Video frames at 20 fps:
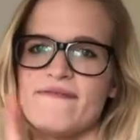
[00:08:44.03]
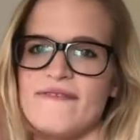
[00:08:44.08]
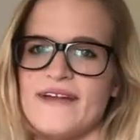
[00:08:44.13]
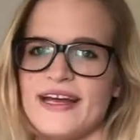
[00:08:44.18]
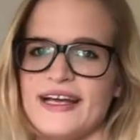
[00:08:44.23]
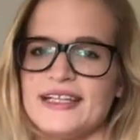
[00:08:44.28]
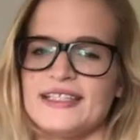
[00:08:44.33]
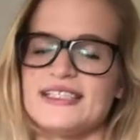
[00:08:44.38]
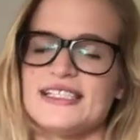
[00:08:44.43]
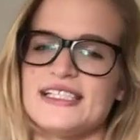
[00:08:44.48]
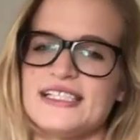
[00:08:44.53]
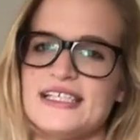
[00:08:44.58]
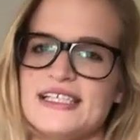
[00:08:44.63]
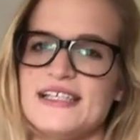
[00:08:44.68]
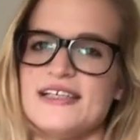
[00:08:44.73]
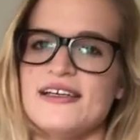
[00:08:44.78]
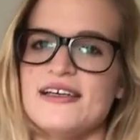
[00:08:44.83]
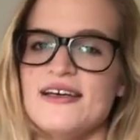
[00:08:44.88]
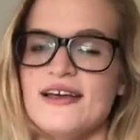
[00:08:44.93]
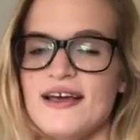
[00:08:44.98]

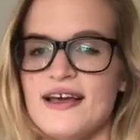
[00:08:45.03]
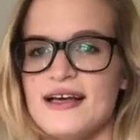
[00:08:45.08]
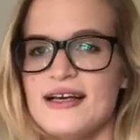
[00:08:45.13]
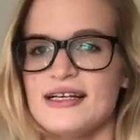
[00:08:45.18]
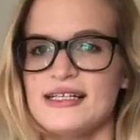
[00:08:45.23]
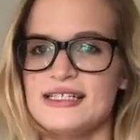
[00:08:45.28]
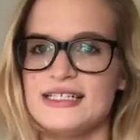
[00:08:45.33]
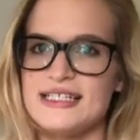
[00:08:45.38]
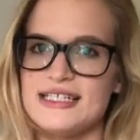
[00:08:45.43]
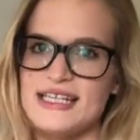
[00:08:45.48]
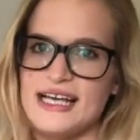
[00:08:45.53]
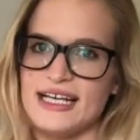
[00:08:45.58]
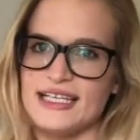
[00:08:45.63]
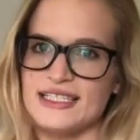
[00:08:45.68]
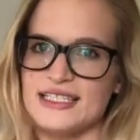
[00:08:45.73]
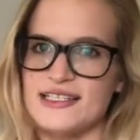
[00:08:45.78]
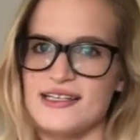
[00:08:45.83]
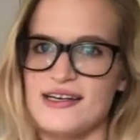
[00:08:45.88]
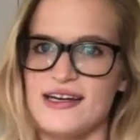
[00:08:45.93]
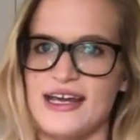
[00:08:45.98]
Fancy,
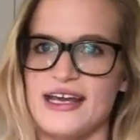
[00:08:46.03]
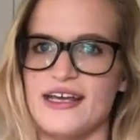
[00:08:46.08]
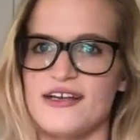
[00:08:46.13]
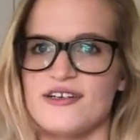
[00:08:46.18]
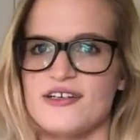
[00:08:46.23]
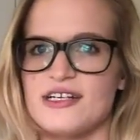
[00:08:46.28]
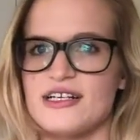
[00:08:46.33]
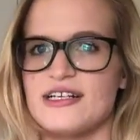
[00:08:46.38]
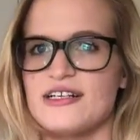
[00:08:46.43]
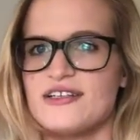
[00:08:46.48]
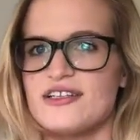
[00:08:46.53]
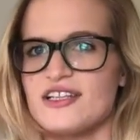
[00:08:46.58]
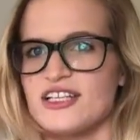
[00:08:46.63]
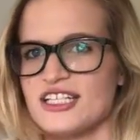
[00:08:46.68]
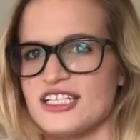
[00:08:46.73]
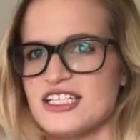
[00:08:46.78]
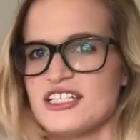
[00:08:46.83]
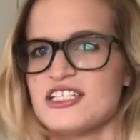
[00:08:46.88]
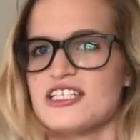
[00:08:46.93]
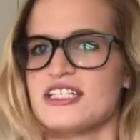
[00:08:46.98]
destination, so
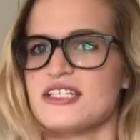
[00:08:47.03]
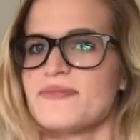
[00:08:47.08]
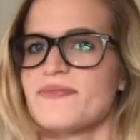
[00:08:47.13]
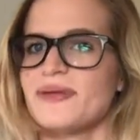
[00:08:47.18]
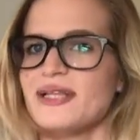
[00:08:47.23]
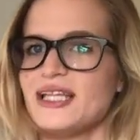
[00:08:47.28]
this is just